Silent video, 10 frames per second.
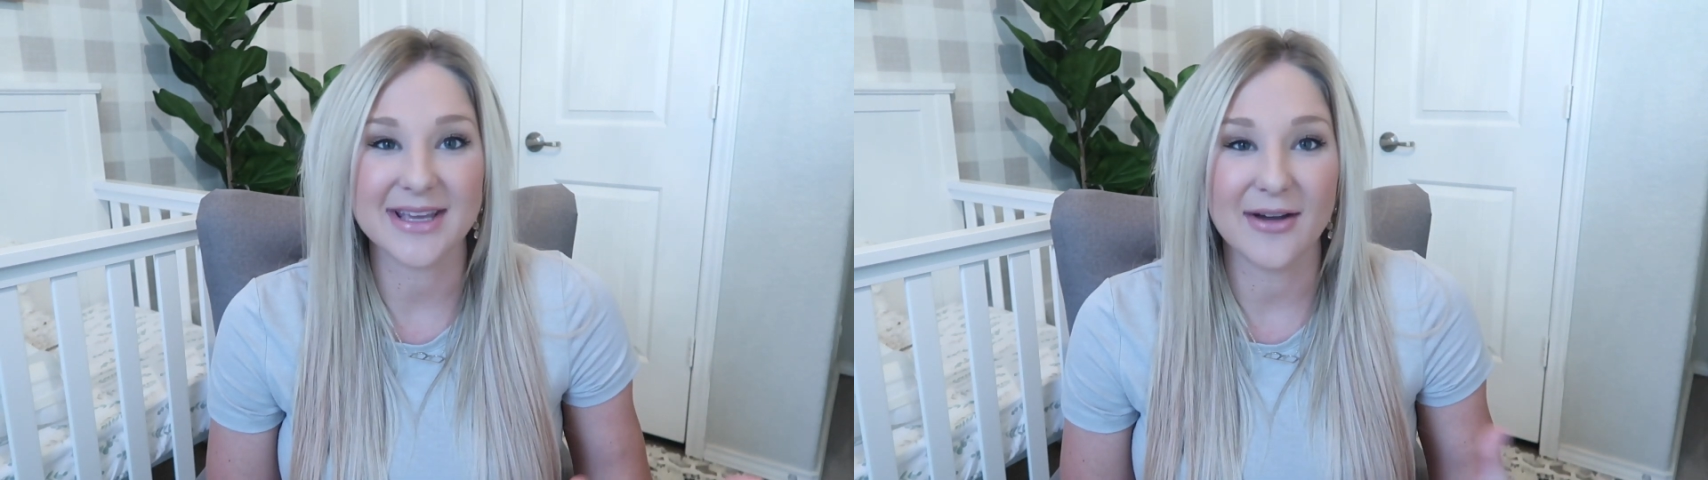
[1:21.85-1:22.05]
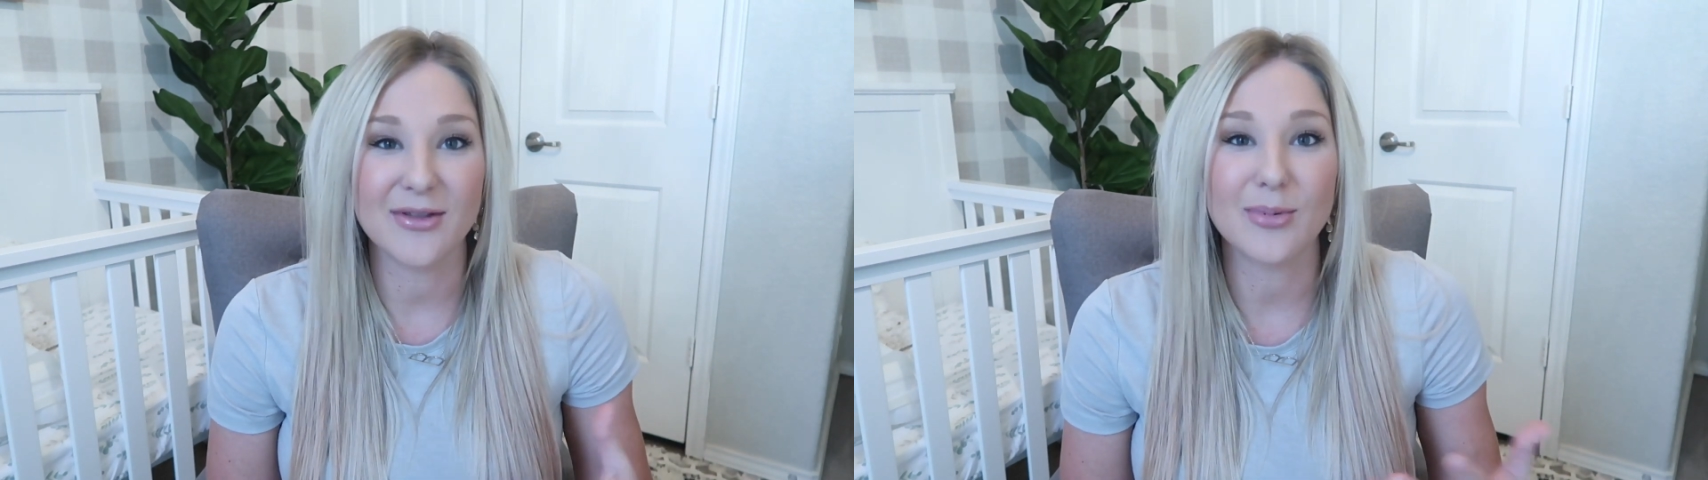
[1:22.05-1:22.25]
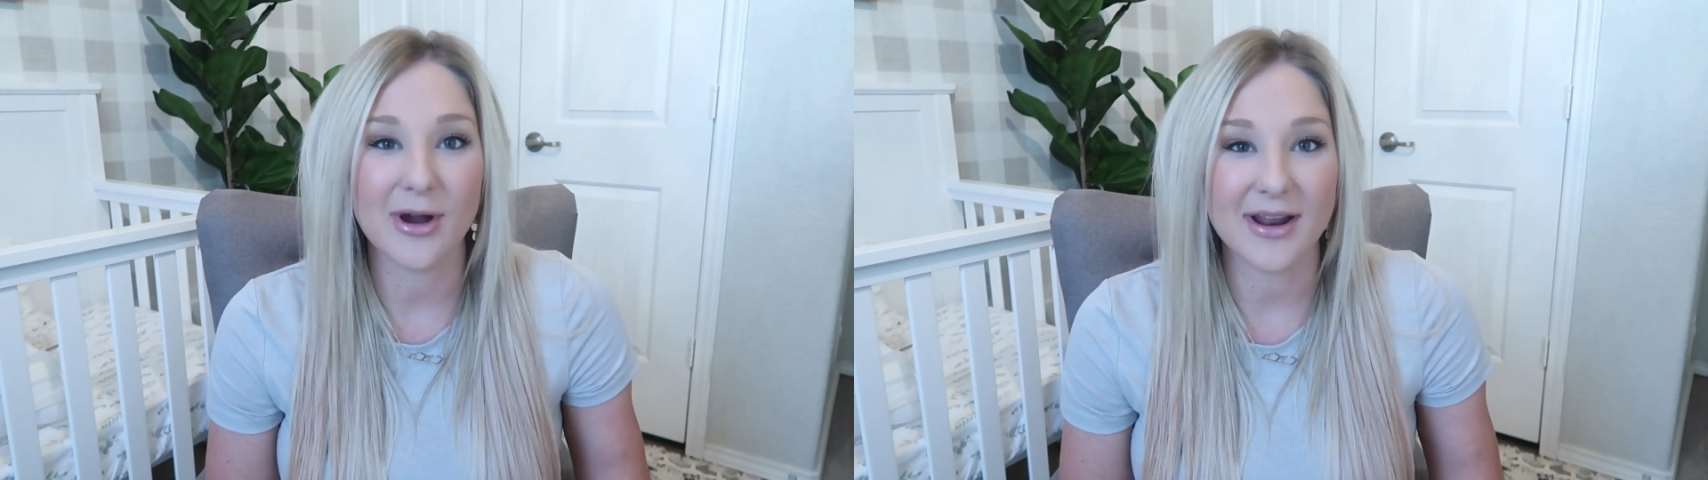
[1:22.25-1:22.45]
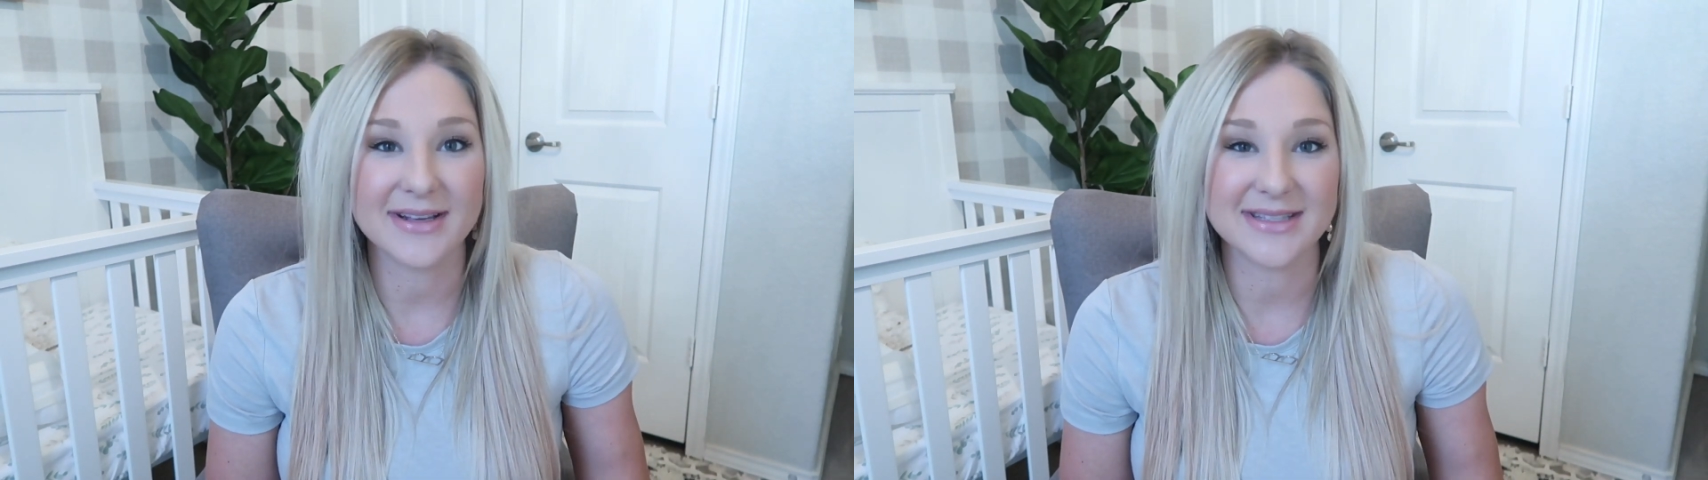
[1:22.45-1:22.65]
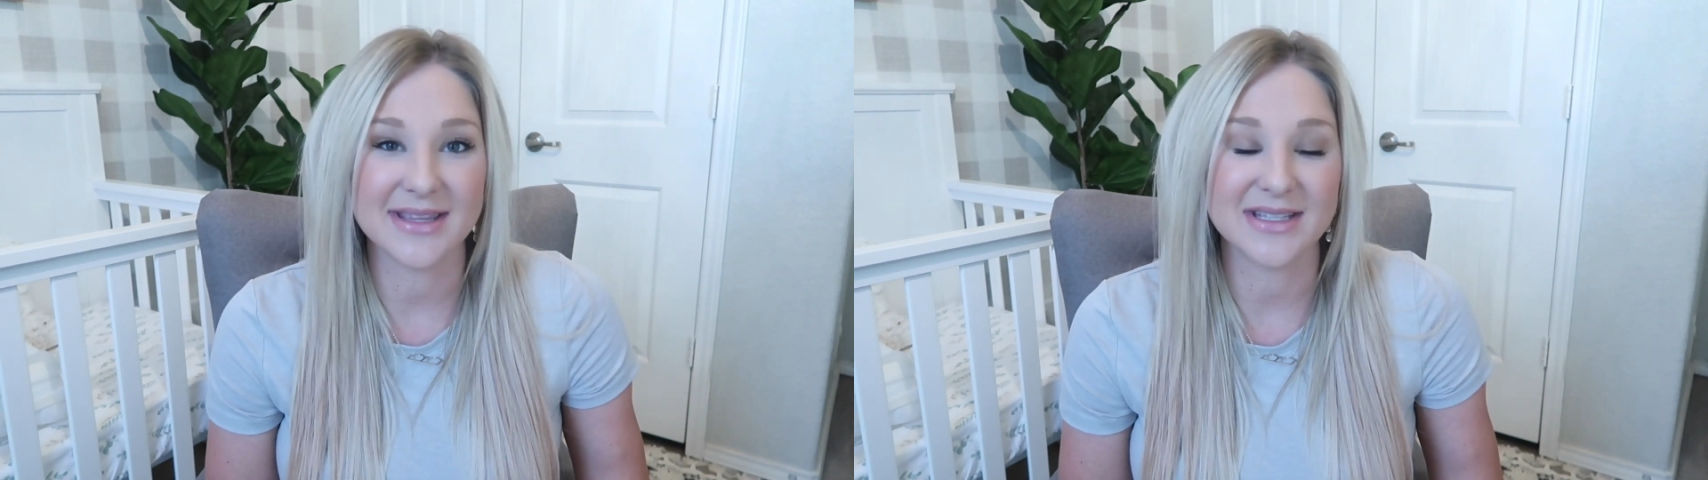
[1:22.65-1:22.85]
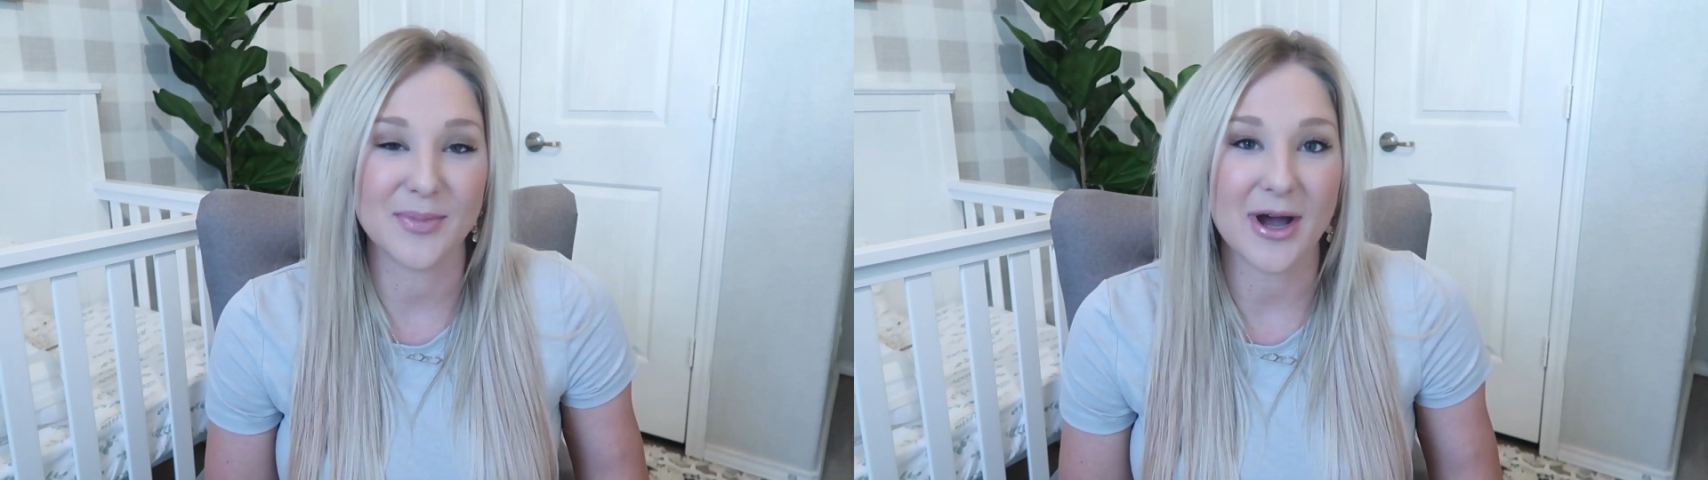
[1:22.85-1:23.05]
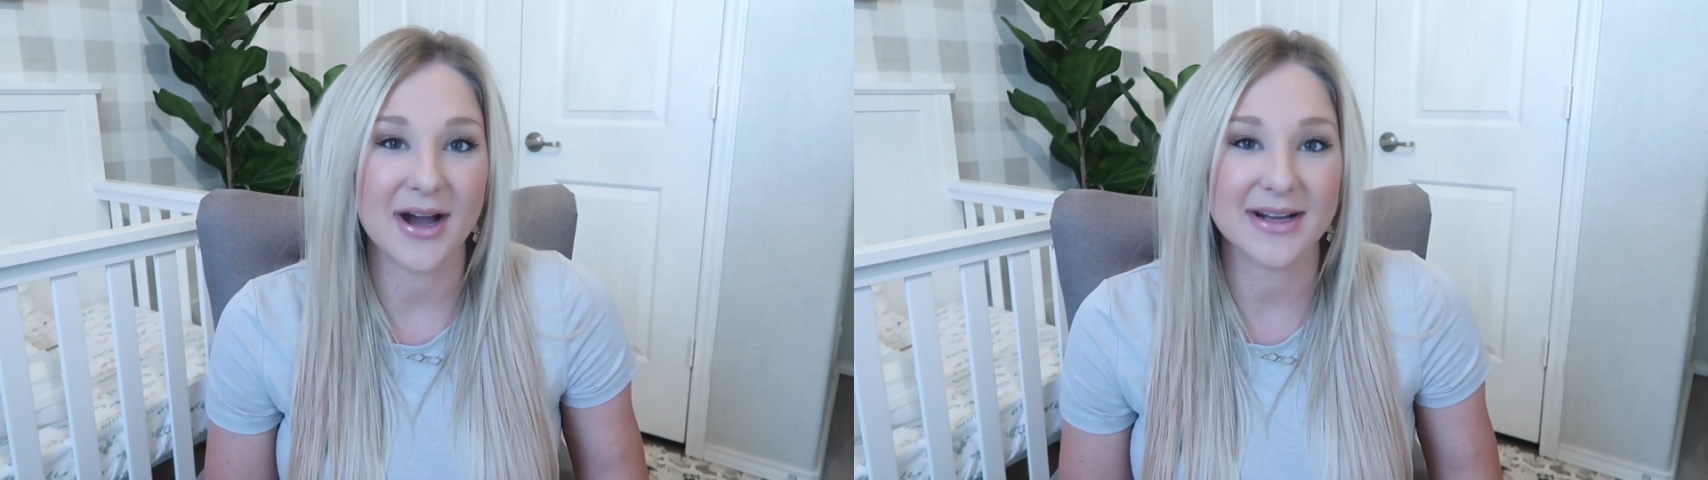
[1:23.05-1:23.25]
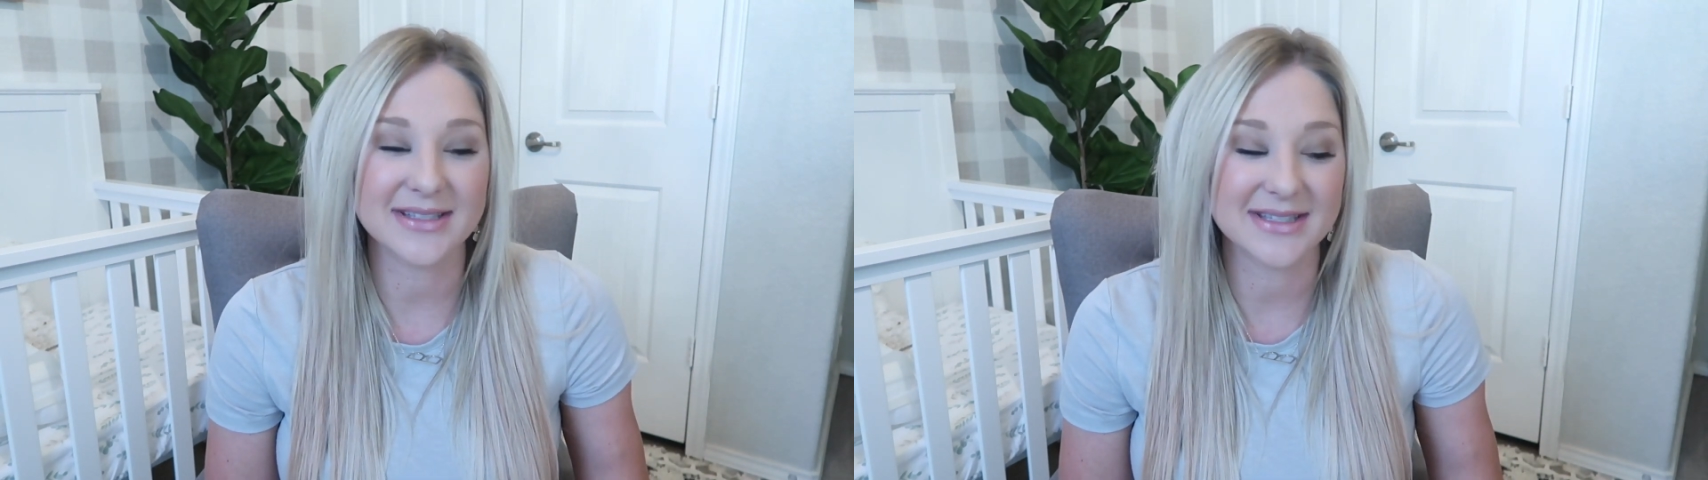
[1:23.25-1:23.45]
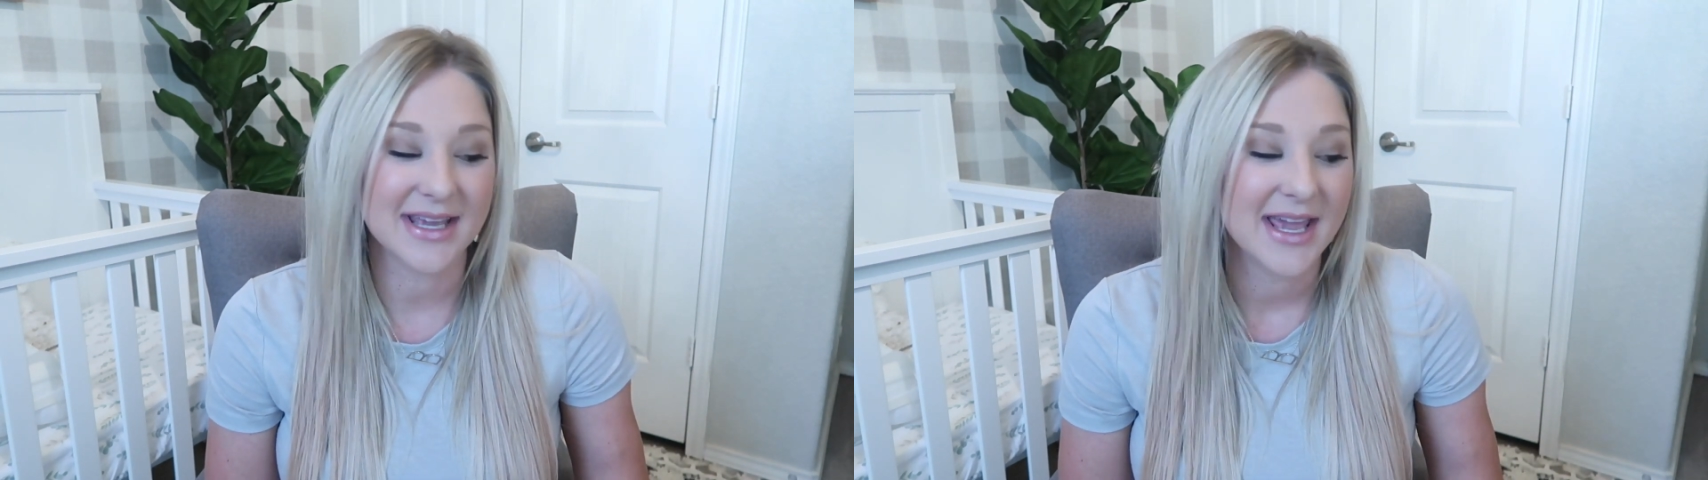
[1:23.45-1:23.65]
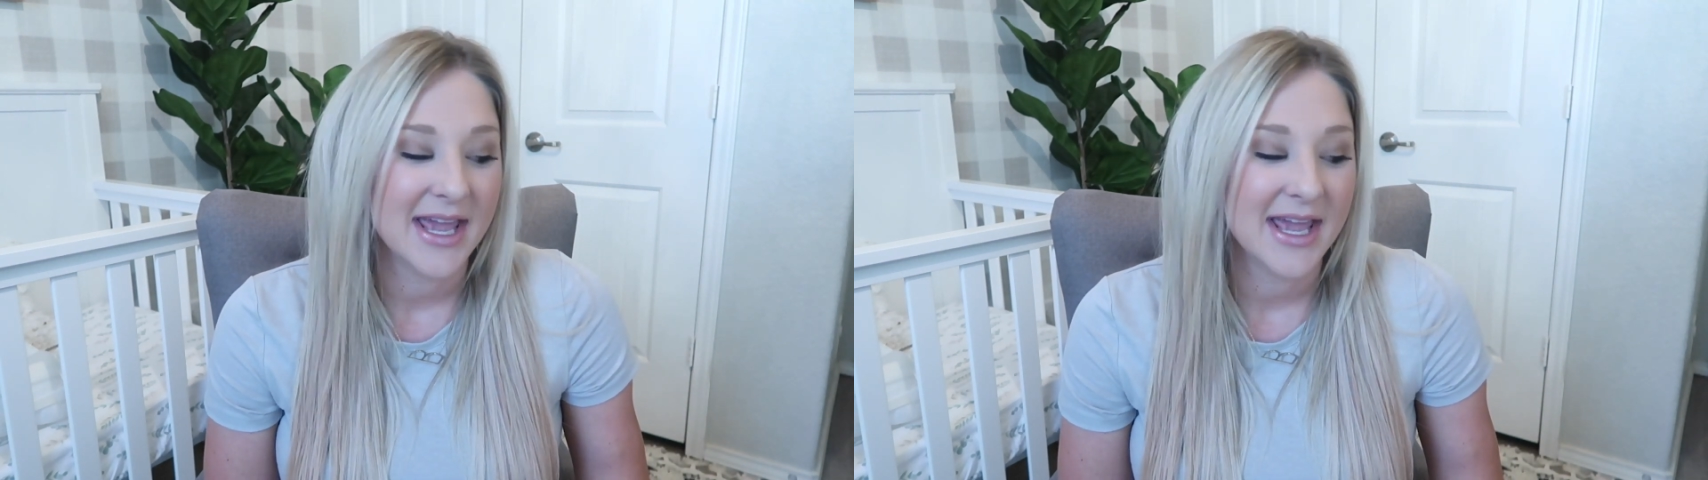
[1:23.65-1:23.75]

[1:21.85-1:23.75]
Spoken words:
of the products in this box